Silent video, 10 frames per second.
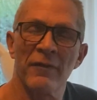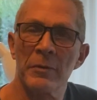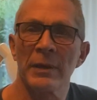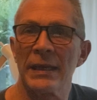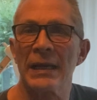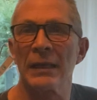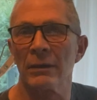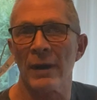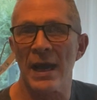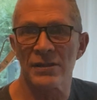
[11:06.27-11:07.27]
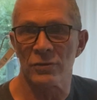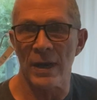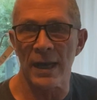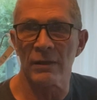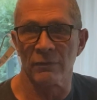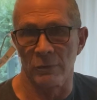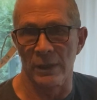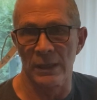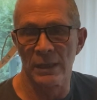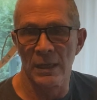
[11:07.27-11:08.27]
everybody getting their ass dragged through
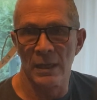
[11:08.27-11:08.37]
it.